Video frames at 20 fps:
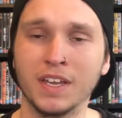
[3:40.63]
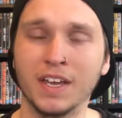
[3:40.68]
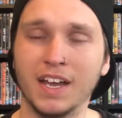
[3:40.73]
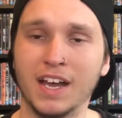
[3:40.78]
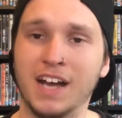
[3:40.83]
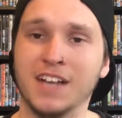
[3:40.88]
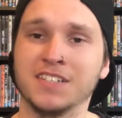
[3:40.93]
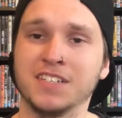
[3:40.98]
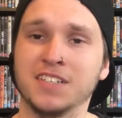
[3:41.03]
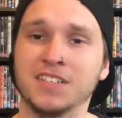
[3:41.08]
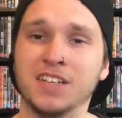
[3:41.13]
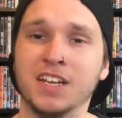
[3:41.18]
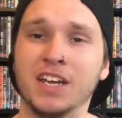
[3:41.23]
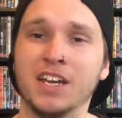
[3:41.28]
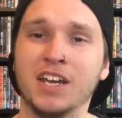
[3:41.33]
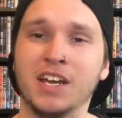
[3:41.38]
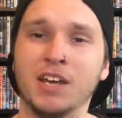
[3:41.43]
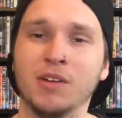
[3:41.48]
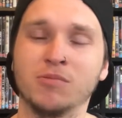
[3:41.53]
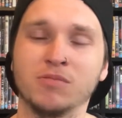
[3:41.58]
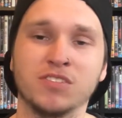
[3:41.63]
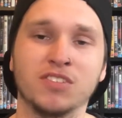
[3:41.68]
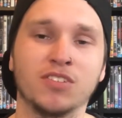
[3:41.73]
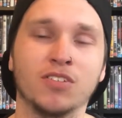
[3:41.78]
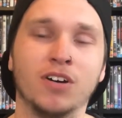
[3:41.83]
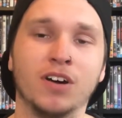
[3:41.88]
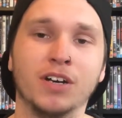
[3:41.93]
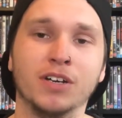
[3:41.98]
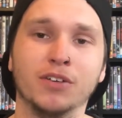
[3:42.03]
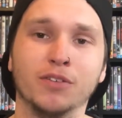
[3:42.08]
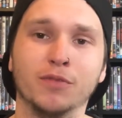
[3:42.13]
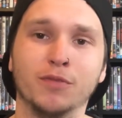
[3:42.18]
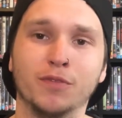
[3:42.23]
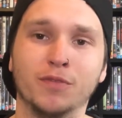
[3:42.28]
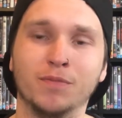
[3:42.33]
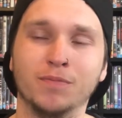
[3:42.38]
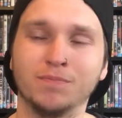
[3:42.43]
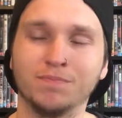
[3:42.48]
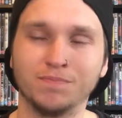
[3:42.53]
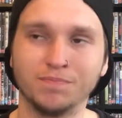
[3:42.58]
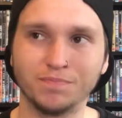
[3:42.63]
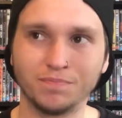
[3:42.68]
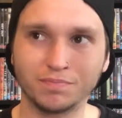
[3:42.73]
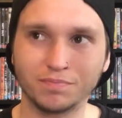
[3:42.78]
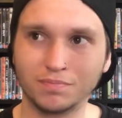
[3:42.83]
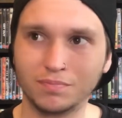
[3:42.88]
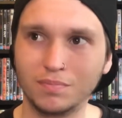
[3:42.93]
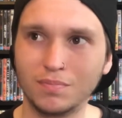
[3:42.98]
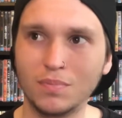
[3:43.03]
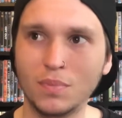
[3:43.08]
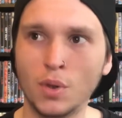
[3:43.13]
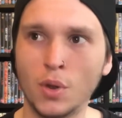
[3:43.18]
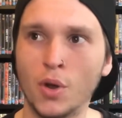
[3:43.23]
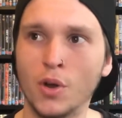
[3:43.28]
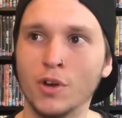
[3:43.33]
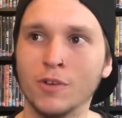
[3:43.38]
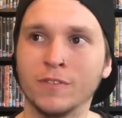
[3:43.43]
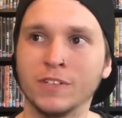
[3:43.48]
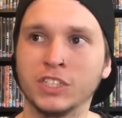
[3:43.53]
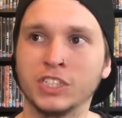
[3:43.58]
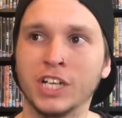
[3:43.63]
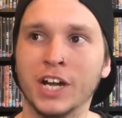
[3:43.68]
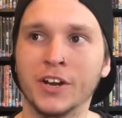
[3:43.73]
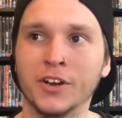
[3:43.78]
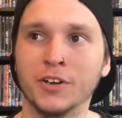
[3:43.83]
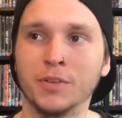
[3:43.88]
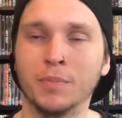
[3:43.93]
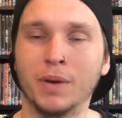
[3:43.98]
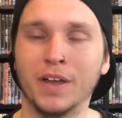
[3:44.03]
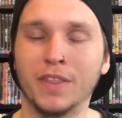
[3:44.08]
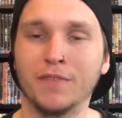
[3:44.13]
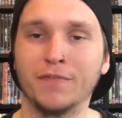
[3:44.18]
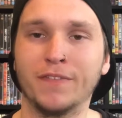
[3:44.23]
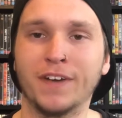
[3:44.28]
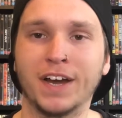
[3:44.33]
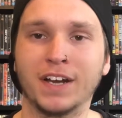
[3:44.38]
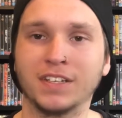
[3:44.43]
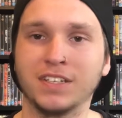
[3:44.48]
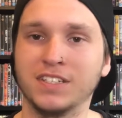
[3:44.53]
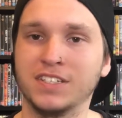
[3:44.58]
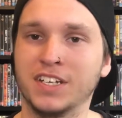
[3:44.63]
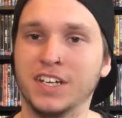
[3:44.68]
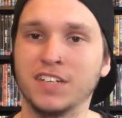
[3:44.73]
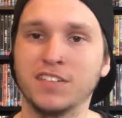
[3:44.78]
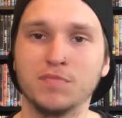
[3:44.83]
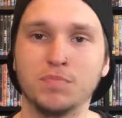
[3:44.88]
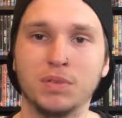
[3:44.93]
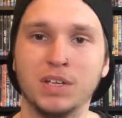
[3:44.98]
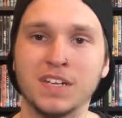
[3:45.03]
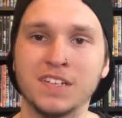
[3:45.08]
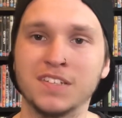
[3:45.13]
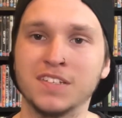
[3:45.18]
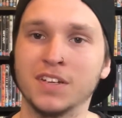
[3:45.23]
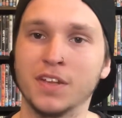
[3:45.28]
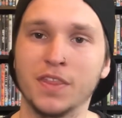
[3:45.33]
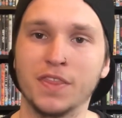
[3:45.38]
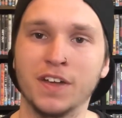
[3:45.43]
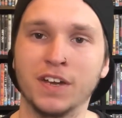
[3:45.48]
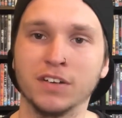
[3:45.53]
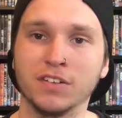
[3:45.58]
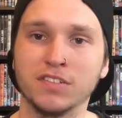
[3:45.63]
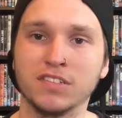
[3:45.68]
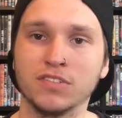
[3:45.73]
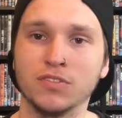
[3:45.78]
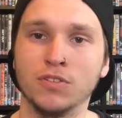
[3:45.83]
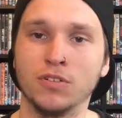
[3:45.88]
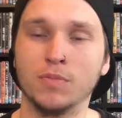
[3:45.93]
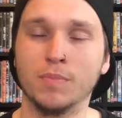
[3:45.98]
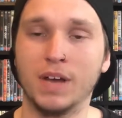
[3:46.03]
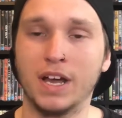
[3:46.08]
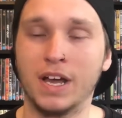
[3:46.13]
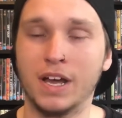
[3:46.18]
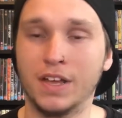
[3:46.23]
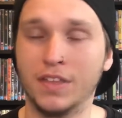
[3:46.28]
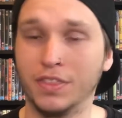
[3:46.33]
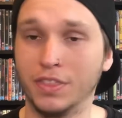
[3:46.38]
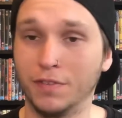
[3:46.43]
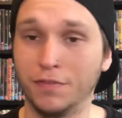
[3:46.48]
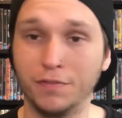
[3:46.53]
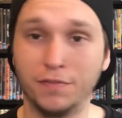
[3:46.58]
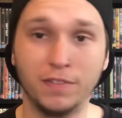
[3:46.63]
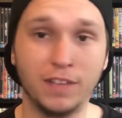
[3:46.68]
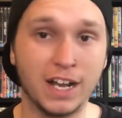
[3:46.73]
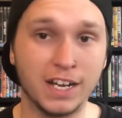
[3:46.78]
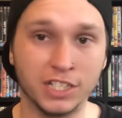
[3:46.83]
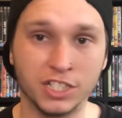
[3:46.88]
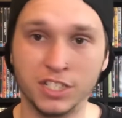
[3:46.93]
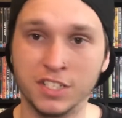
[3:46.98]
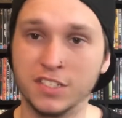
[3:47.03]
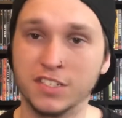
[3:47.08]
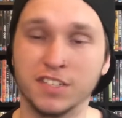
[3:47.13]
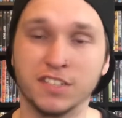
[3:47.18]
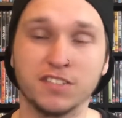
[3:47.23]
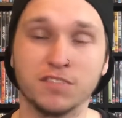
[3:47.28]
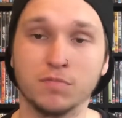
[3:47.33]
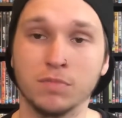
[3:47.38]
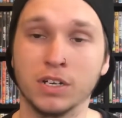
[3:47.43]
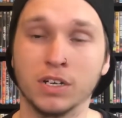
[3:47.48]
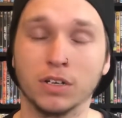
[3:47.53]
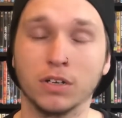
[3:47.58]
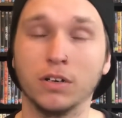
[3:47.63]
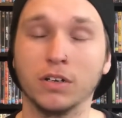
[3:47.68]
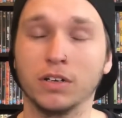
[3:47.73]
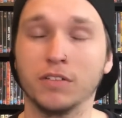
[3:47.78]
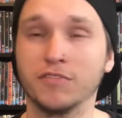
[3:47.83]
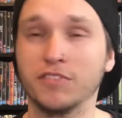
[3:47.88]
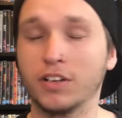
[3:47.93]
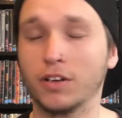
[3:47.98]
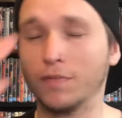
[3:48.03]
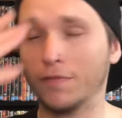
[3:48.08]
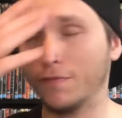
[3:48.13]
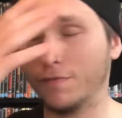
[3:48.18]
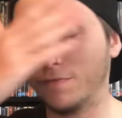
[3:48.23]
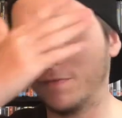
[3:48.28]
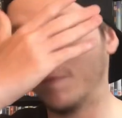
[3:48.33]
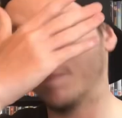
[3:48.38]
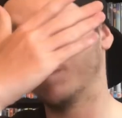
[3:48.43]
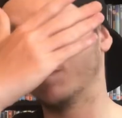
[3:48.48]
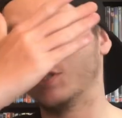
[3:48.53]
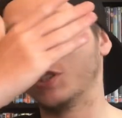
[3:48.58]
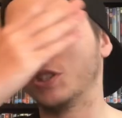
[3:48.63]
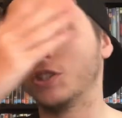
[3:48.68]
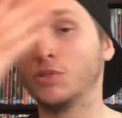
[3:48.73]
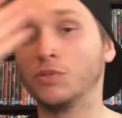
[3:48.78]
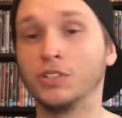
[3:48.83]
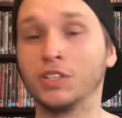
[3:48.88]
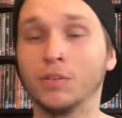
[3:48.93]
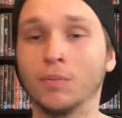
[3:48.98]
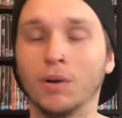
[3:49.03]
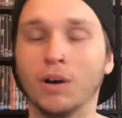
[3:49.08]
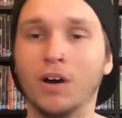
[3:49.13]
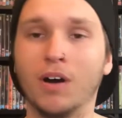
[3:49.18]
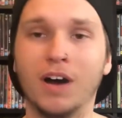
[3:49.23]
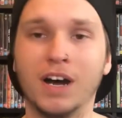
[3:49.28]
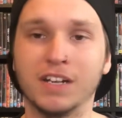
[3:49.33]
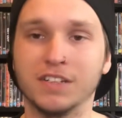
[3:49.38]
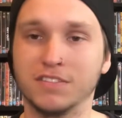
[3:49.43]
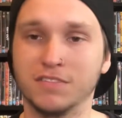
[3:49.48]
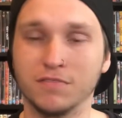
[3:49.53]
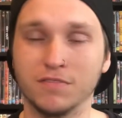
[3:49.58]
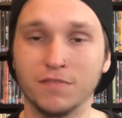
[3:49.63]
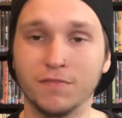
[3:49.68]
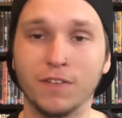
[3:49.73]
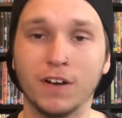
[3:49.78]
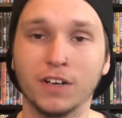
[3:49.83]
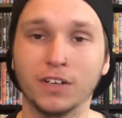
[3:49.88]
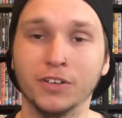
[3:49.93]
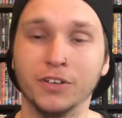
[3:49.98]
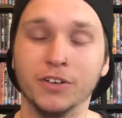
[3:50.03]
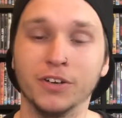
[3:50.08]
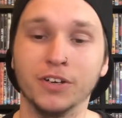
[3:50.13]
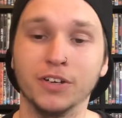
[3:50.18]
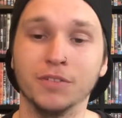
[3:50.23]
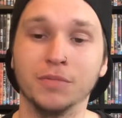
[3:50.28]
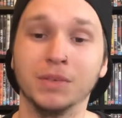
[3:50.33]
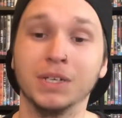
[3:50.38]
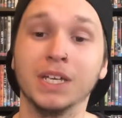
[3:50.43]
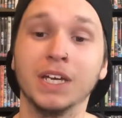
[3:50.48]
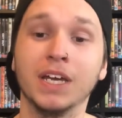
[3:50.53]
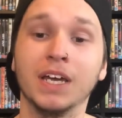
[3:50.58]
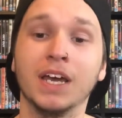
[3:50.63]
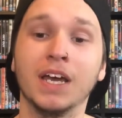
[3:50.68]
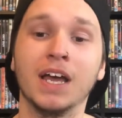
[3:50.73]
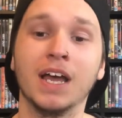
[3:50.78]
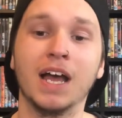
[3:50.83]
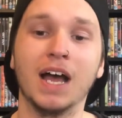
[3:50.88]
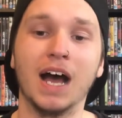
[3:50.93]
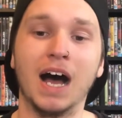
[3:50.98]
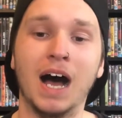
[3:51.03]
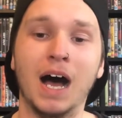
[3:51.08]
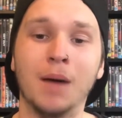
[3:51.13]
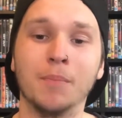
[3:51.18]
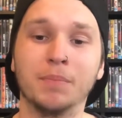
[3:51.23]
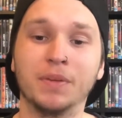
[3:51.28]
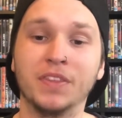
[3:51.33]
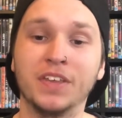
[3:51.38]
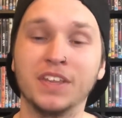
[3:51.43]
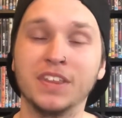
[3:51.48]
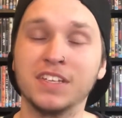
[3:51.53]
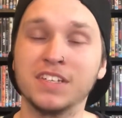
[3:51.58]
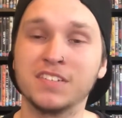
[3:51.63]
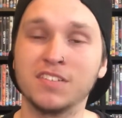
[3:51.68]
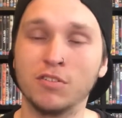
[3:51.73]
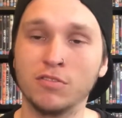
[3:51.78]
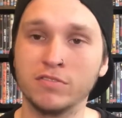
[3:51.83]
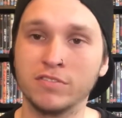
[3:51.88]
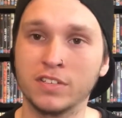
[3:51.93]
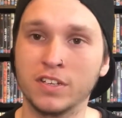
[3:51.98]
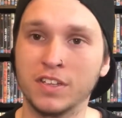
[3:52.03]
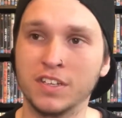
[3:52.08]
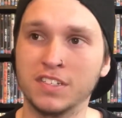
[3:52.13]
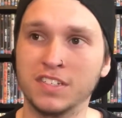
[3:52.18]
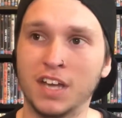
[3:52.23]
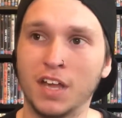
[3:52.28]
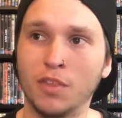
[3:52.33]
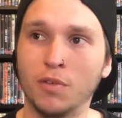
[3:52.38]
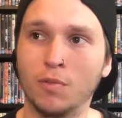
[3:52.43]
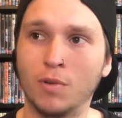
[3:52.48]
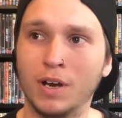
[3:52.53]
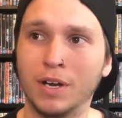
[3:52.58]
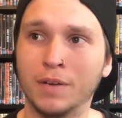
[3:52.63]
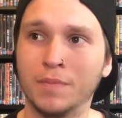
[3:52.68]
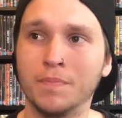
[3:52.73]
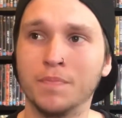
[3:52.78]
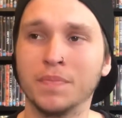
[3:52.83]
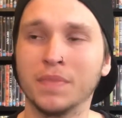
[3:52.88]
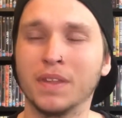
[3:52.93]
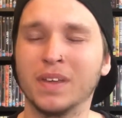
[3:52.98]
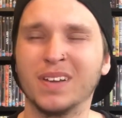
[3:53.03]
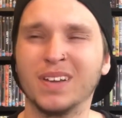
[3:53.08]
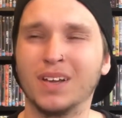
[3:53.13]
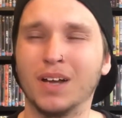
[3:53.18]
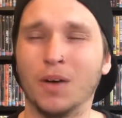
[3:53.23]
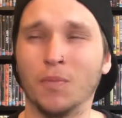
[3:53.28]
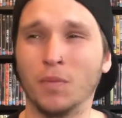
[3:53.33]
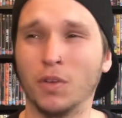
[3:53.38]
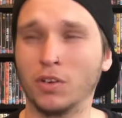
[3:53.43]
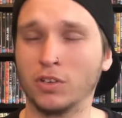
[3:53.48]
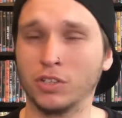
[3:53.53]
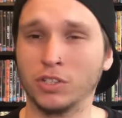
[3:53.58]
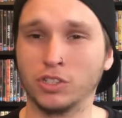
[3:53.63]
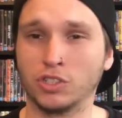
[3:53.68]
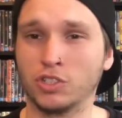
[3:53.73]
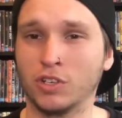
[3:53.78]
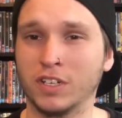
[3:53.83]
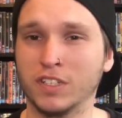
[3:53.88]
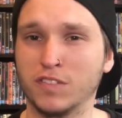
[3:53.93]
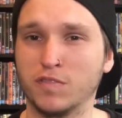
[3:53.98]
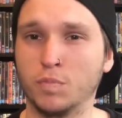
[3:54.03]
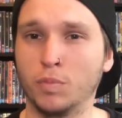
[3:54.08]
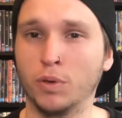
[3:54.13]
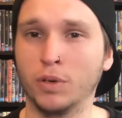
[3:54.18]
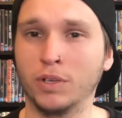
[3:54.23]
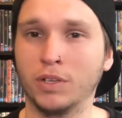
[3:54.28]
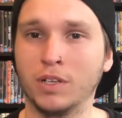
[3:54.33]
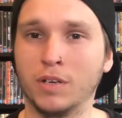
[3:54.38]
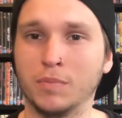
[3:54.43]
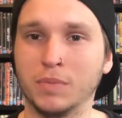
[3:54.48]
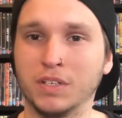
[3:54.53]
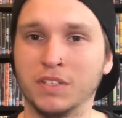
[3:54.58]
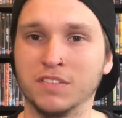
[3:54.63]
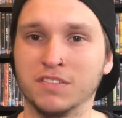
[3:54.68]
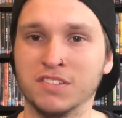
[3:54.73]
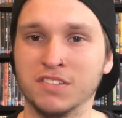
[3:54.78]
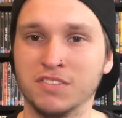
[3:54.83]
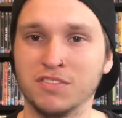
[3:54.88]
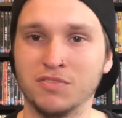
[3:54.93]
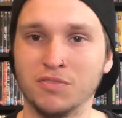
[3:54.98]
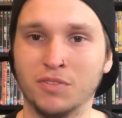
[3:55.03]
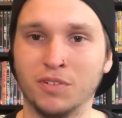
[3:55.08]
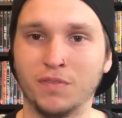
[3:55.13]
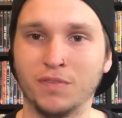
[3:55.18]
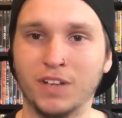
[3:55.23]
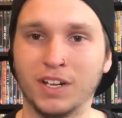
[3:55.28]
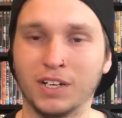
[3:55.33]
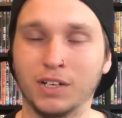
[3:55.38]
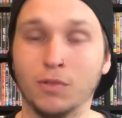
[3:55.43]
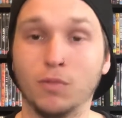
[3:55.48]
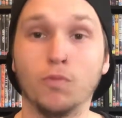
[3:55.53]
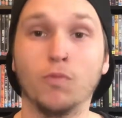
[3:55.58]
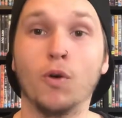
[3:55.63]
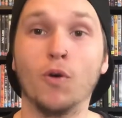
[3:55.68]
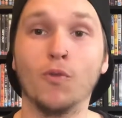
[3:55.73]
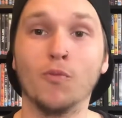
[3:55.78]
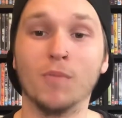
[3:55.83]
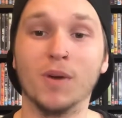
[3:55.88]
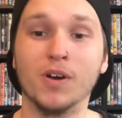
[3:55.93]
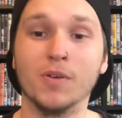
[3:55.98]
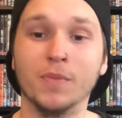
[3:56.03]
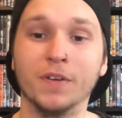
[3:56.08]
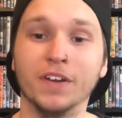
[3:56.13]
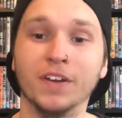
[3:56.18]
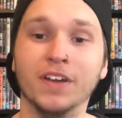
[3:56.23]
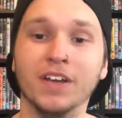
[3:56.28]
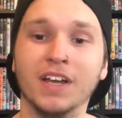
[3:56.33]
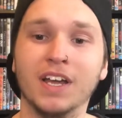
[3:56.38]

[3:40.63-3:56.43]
As I said, it was kind of overshadowed by the fact that it takes place in a thunderstorm, and the flashes, I swear to God, I was like shielding my eyes. It was fucking hurting me. But then there's also this other one. I'm not going to try and spoil it because it's sort of like a wall moment.